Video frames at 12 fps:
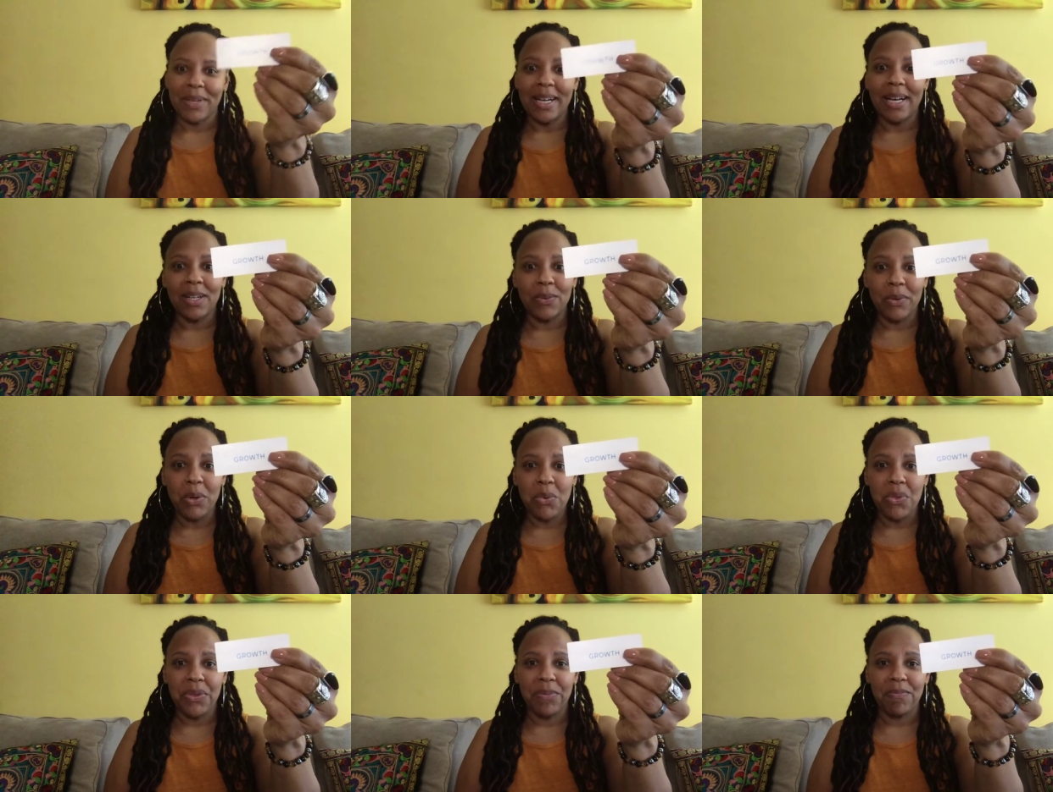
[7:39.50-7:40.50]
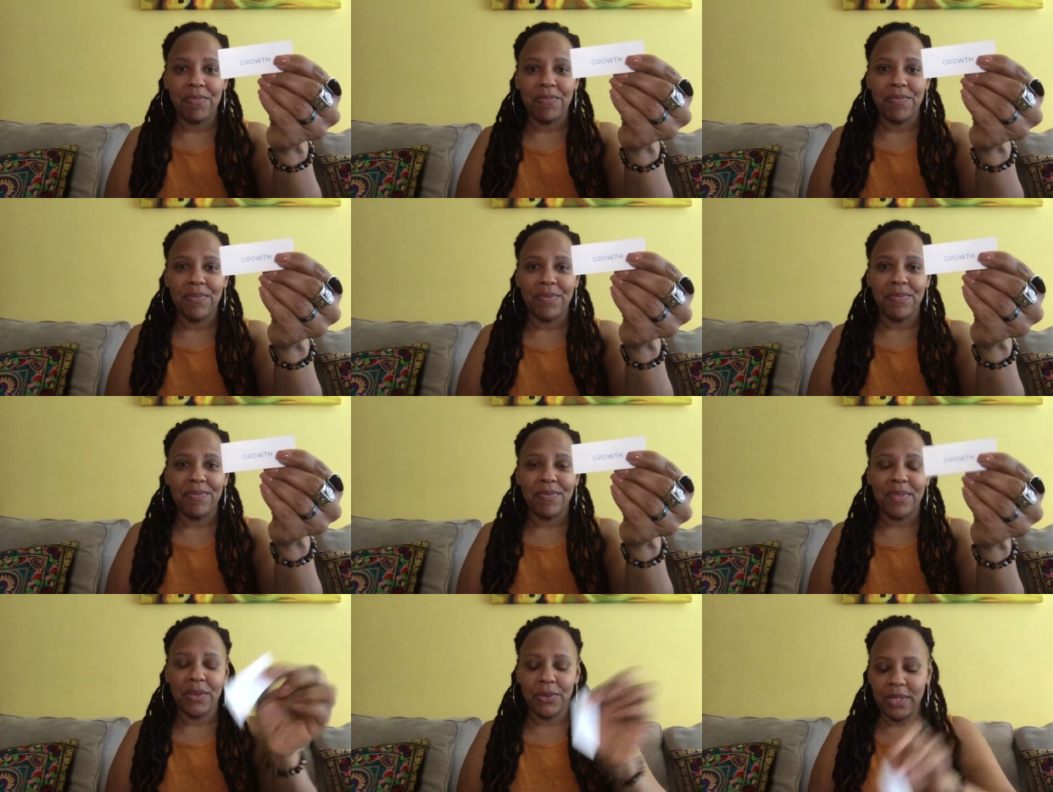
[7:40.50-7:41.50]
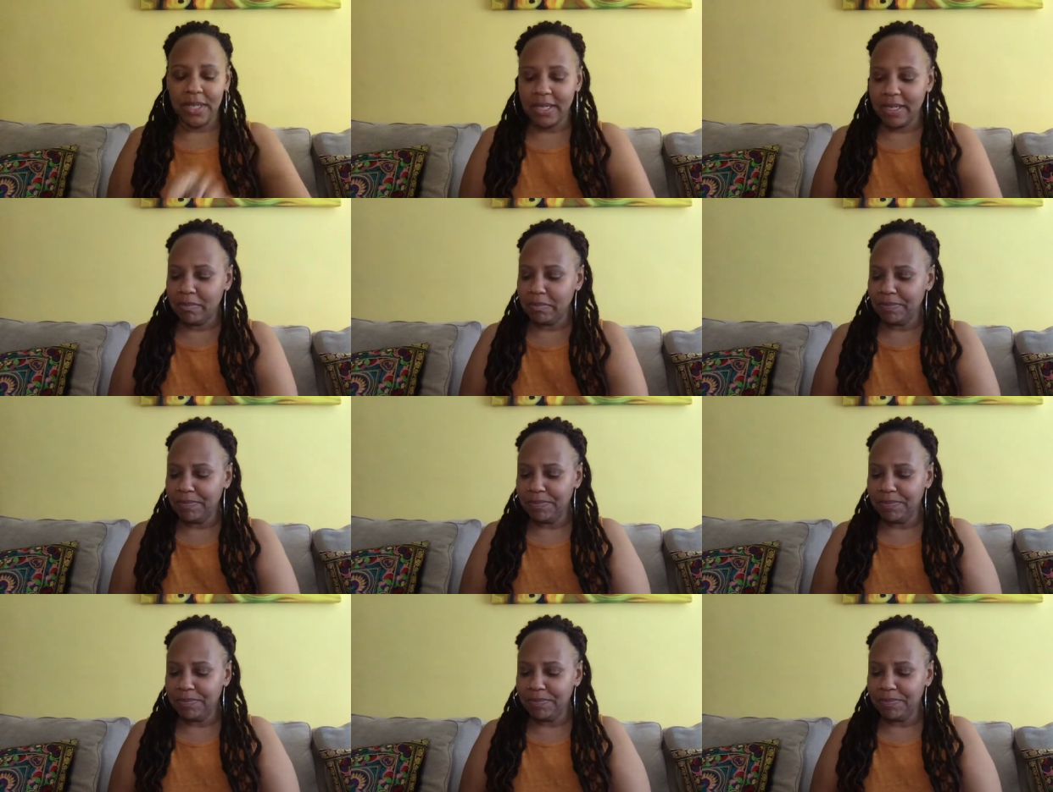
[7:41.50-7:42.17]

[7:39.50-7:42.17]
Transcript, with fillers: got growth. Third time.